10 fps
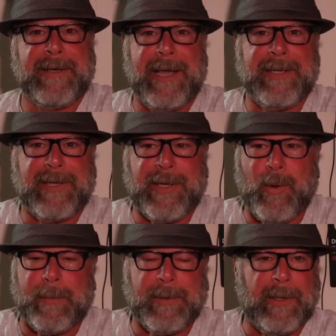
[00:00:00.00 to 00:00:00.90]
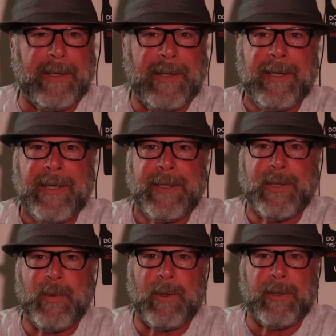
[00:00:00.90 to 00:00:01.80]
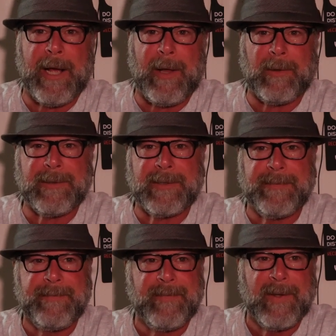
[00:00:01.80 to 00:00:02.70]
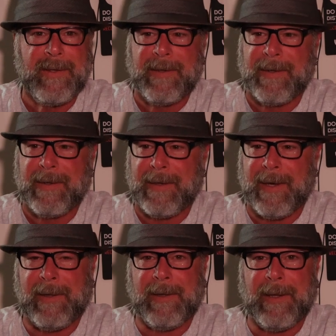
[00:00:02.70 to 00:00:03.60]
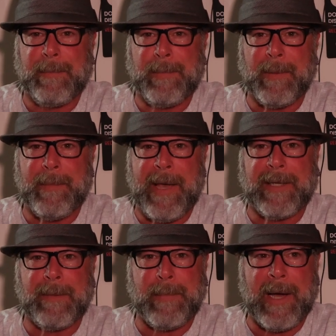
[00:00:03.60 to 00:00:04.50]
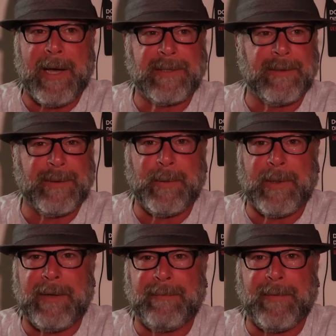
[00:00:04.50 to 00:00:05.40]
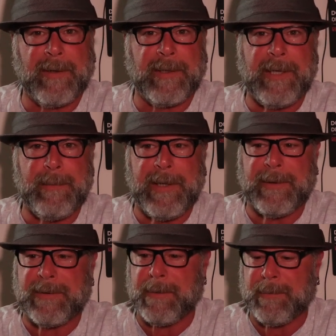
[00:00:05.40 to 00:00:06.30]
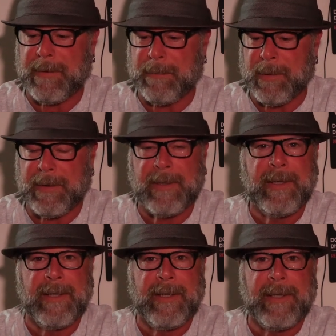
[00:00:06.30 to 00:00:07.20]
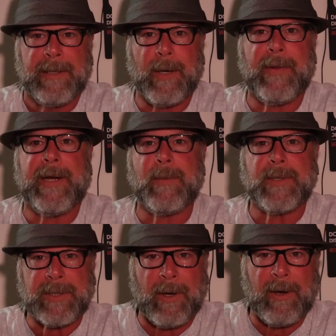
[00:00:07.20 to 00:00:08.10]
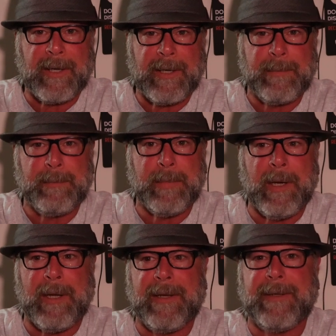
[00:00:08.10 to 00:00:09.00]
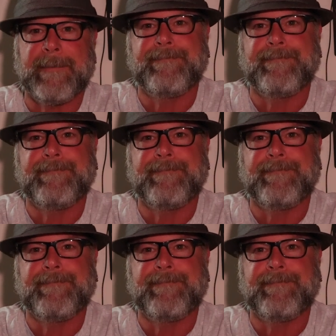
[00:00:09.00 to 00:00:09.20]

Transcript: in case they go up to like $200. I'll uh, put it back in a box and throw it on fucking eBay or something. But no, they don't suck, but